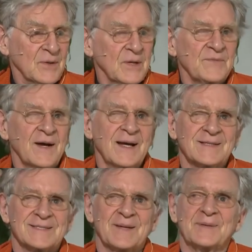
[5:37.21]
Oh, if I had
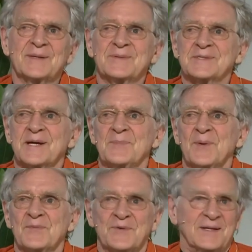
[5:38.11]
a disciple, he would jump
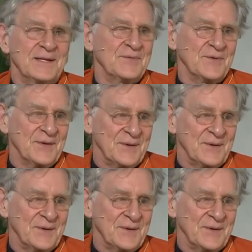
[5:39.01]
off the cliff here.